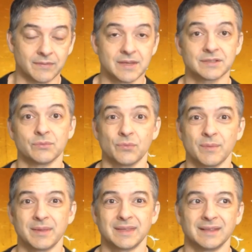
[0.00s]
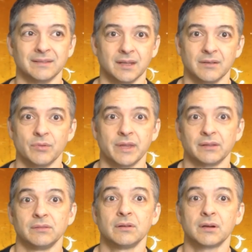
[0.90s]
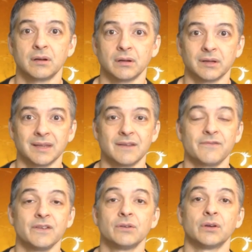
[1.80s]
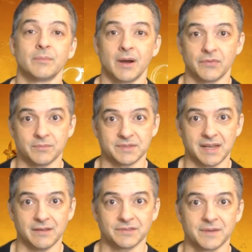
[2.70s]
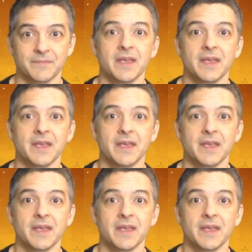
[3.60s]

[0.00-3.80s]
These are the women that, well, they look good and they feel good about themselves.